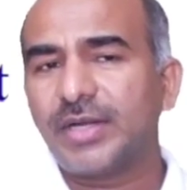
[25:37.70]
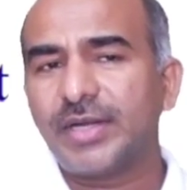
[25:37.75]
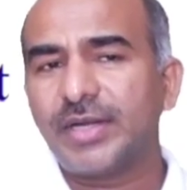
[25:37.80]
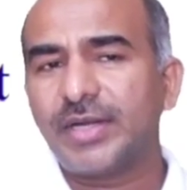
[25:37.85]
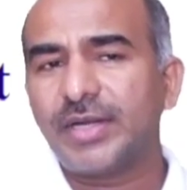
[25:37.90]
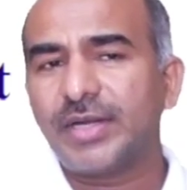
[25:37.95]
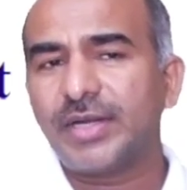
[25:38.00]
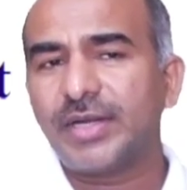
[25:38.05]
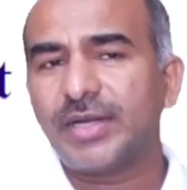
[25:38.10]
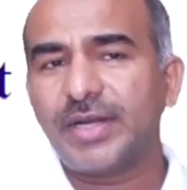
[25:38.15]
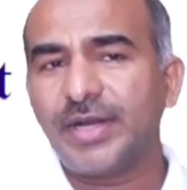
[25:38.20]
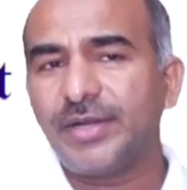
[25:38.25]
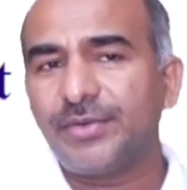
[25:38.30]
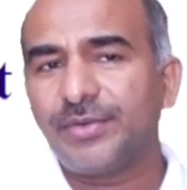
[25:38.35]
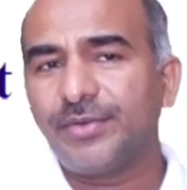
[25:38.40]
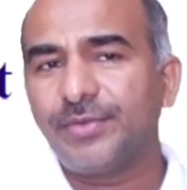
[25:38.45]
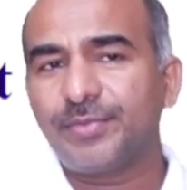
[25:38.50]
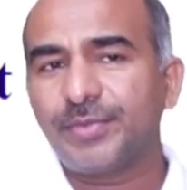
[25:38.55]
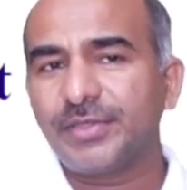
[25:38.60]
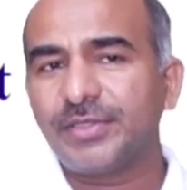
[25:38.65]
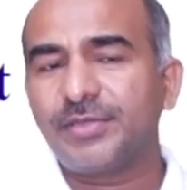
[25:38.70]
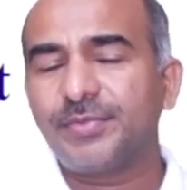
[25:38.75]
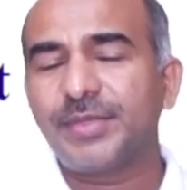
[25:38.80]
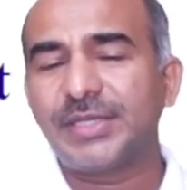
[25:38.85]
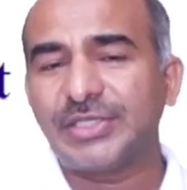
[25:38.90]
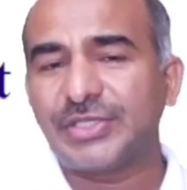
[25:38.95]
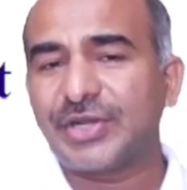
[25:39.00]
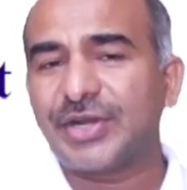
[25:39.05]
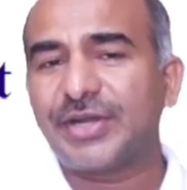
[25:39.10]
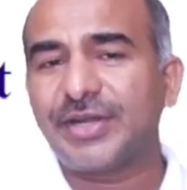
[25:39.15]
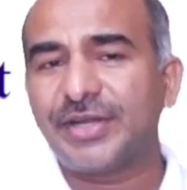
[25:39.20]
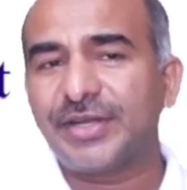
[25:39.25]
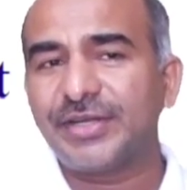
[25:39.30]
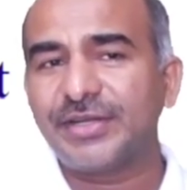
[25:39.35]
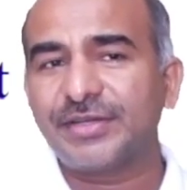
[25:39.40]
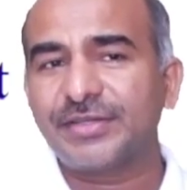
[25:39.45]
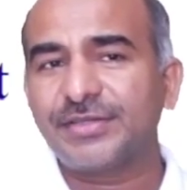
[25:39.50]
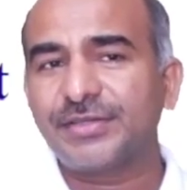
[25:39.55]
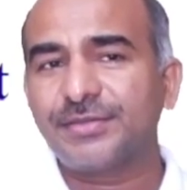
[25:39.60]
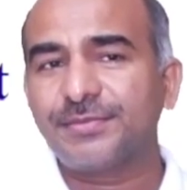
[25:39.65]
Again, I told you principle: generate
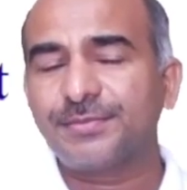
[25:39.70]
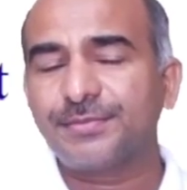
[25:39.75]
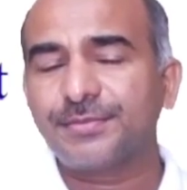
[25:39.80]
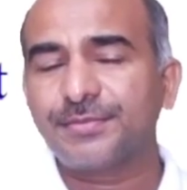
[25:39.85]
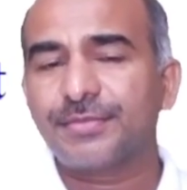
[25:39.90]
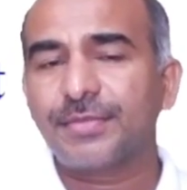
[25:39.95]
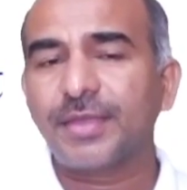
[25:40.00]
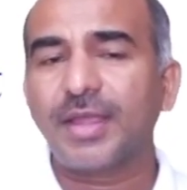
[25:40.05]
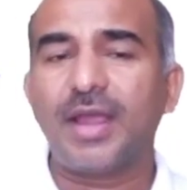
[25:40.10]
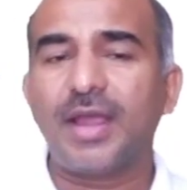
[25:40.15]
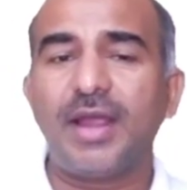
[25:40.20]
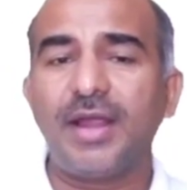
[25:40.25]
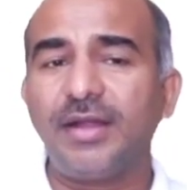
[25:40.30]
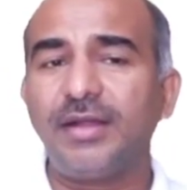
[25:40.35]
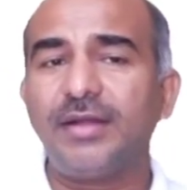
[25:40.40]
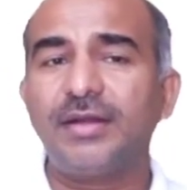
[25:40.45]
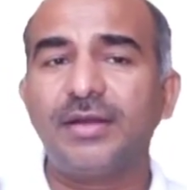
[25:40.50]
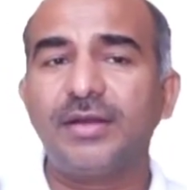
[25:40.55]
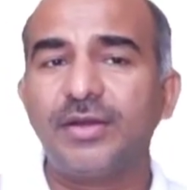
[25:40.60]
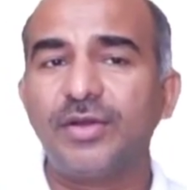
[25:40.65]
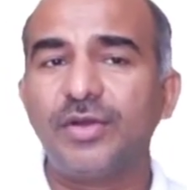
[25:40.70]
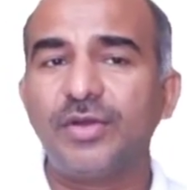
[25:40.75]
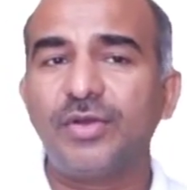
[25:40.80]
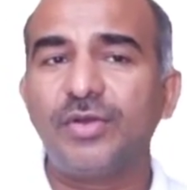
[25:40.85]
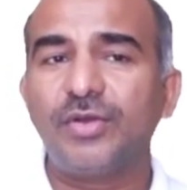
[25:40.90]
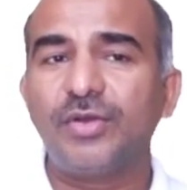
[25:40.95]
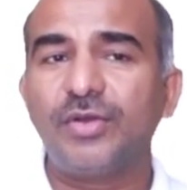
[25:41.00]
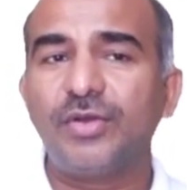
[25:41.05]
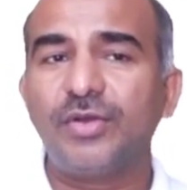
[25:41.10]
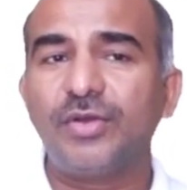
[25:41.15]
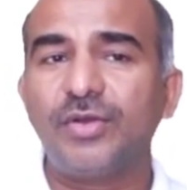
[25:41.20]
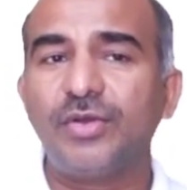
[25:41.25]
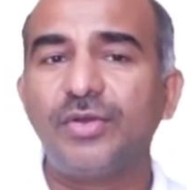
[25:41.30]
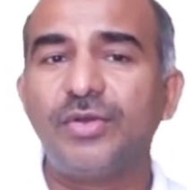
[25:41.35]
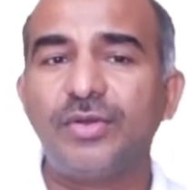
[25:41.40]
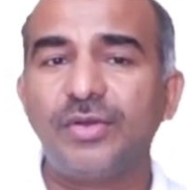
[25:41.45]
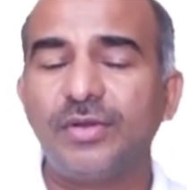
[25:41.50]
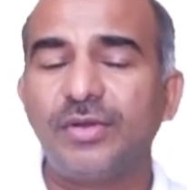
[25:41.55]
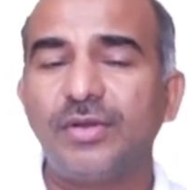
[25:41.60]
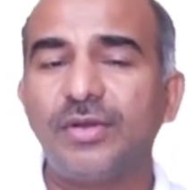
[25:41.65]
energy and
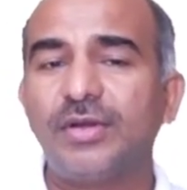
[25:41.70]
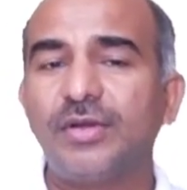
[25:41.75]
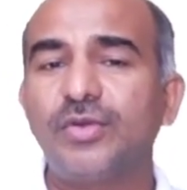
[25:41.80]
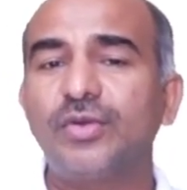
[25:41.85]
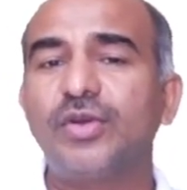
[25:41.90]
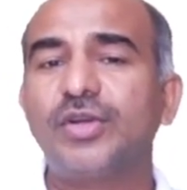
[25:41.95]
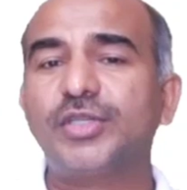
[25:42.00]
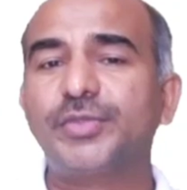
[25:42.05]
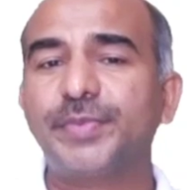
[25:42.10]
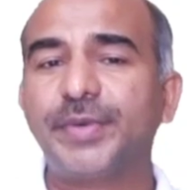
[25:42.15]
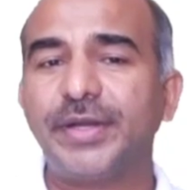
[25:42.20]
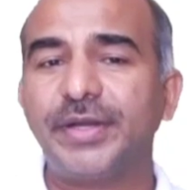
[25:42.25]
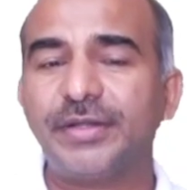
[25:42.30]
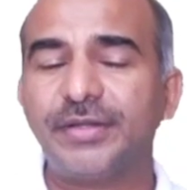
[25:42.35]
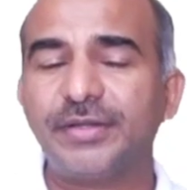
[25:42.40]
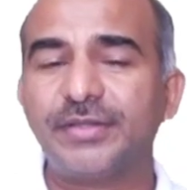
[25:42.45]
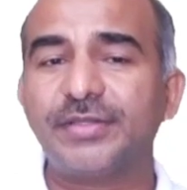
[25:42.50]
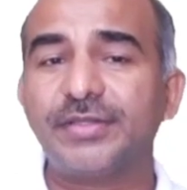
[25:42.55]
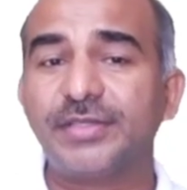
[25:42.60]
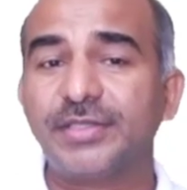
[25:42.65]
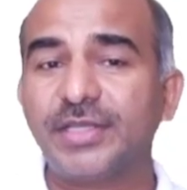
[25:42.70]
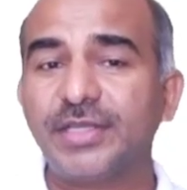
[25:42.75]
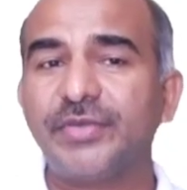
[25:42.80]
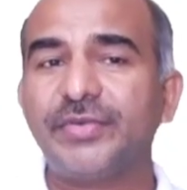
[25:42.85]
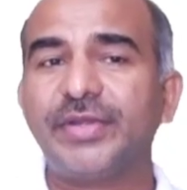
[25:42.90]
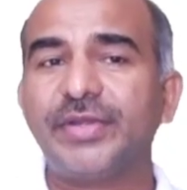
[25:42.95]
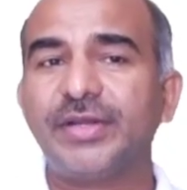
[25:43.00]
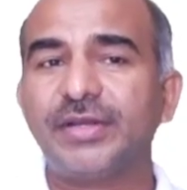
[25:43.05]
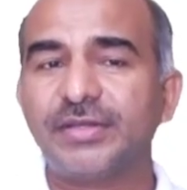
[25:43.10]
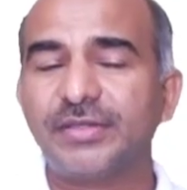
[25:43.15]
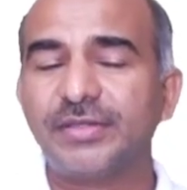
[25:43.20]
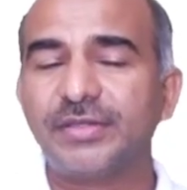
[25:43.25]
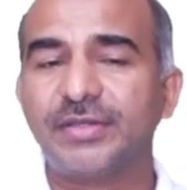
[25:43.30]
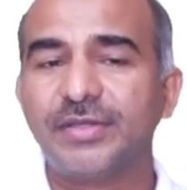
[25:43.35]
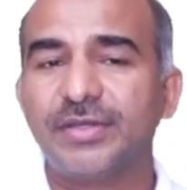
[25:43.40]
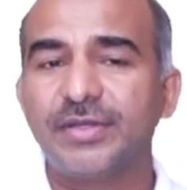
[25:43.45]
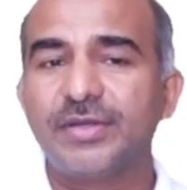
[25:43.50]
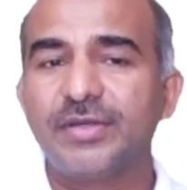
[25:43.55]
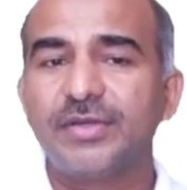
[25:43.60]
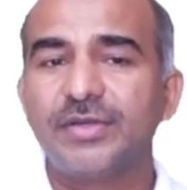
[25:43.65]
do not spend energy, save
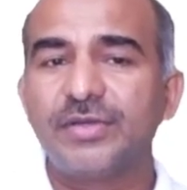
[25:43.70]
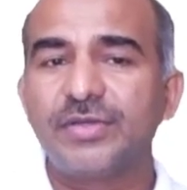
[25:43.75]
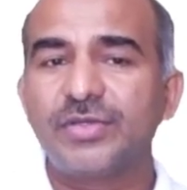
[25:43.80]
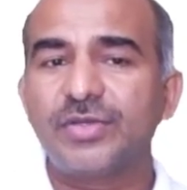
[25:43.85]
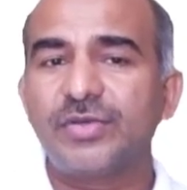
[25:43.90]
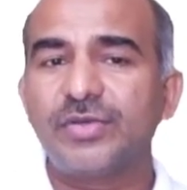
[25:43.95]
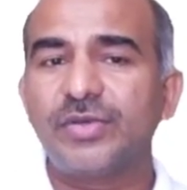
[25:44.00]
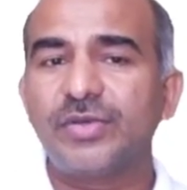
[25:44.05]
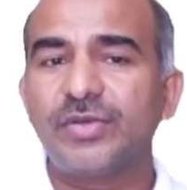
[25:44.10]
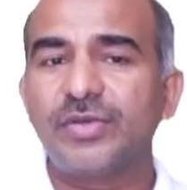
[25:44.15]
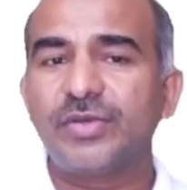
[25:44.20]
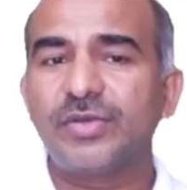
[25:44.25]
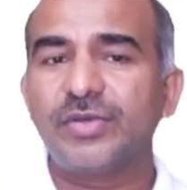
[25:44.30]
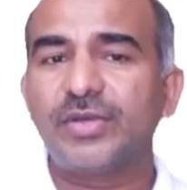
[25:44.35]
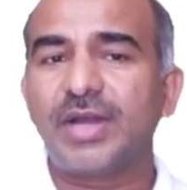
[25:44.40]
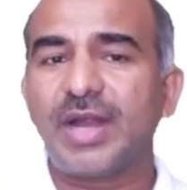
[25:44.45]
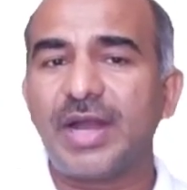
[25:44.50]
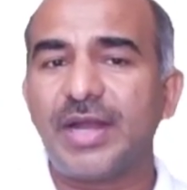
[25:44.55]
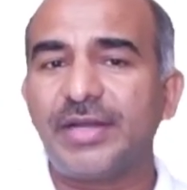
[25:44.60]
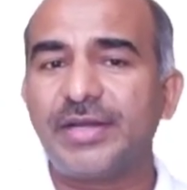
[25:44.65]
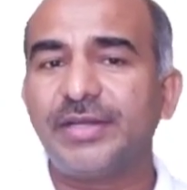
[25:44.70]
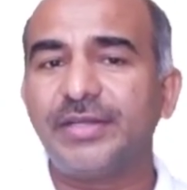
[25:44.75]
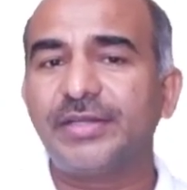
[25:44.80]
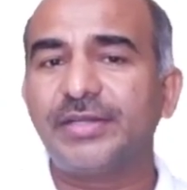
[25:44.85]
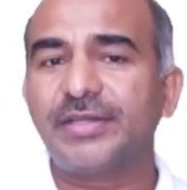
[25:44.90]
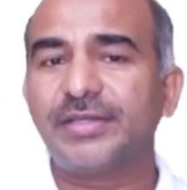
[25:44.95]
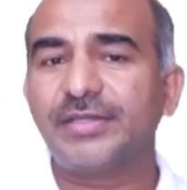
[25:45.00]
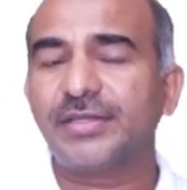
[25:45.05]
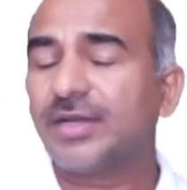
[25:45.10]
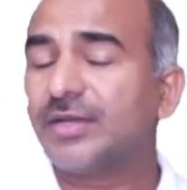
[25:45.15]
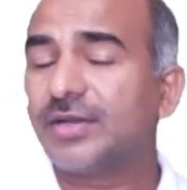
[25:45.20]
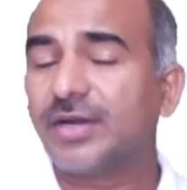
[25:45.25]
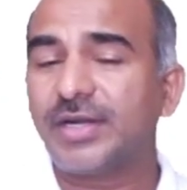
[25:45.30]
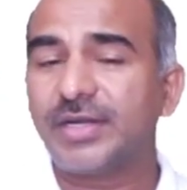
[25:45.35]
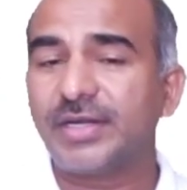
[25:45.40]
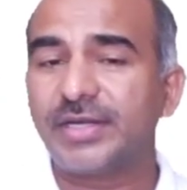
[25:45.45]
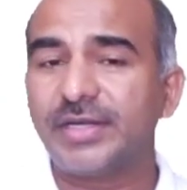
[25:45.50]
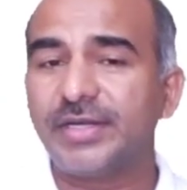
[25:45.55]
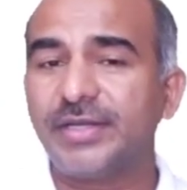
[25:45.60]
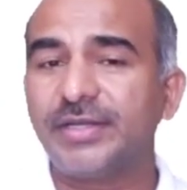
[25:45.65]
energy. So your heart rate increase,
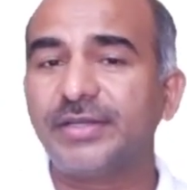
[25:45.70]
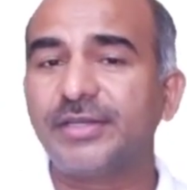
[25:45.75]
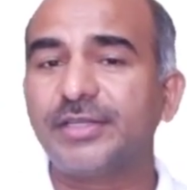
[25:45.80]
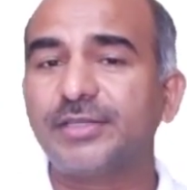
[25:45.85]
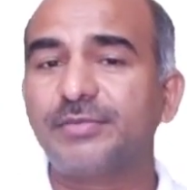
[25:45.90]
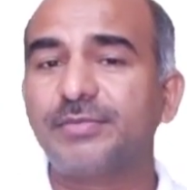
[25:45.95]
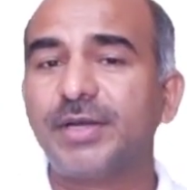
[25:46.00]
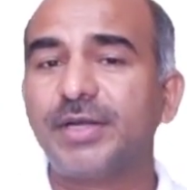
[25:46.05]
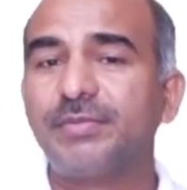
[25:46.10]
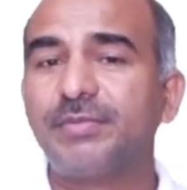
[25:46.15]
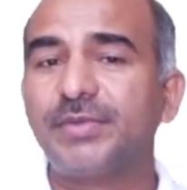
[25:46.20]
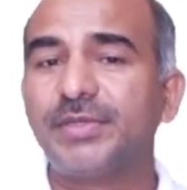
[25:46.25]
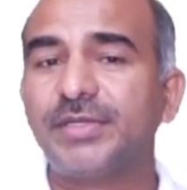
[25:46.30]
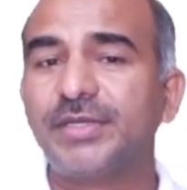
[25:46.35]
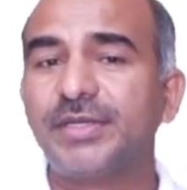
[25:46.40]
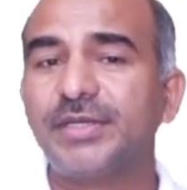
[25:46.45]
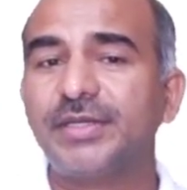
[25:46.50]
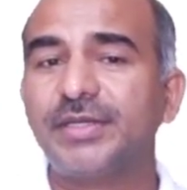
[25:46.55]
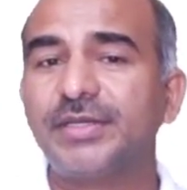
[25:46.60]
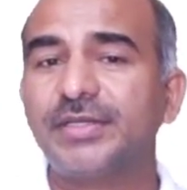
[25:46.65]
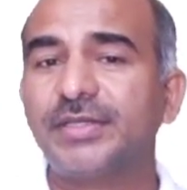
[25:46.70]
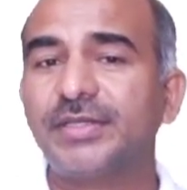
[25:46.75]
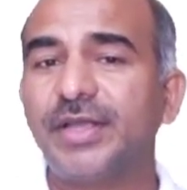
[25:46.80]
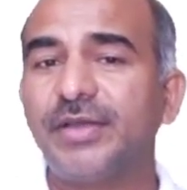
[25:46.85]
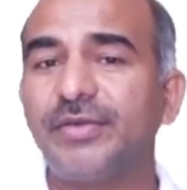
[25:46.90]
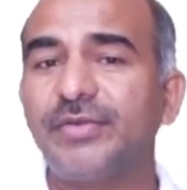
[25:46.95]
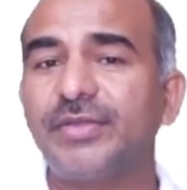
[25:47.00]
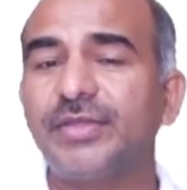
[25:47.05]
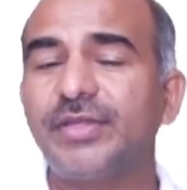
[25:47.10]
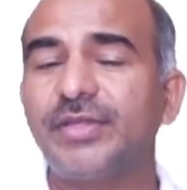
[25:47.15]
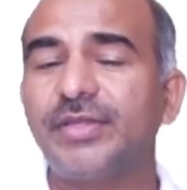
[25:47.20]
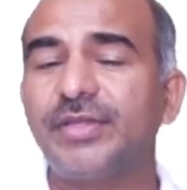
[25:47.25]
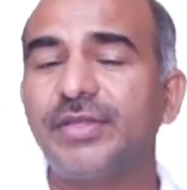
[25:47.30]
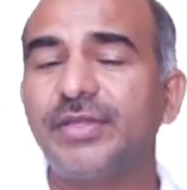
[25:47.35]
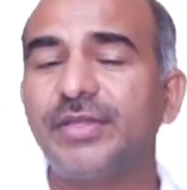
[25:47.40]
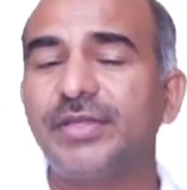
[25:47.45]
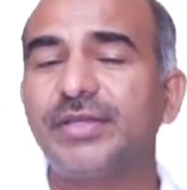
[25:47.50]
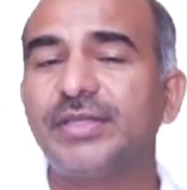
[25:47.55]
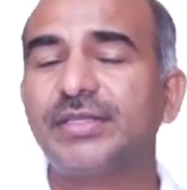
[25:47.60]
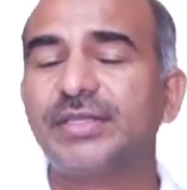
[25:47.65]
heart rate decrease, blood pressure decrease,
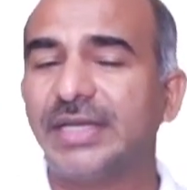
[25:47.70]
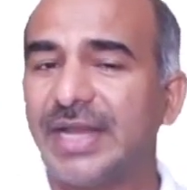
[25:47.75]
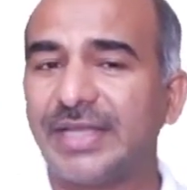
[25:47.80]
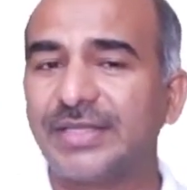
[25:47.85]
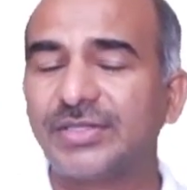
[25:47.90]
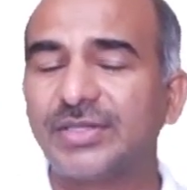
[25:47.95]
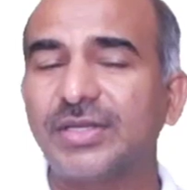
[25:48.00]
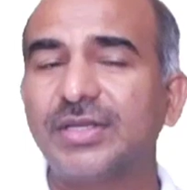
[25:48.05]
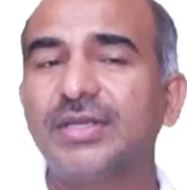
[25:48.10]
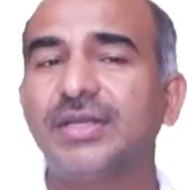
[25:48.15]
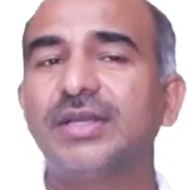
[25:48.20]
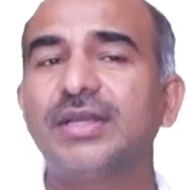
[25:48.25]
everything is relaxed.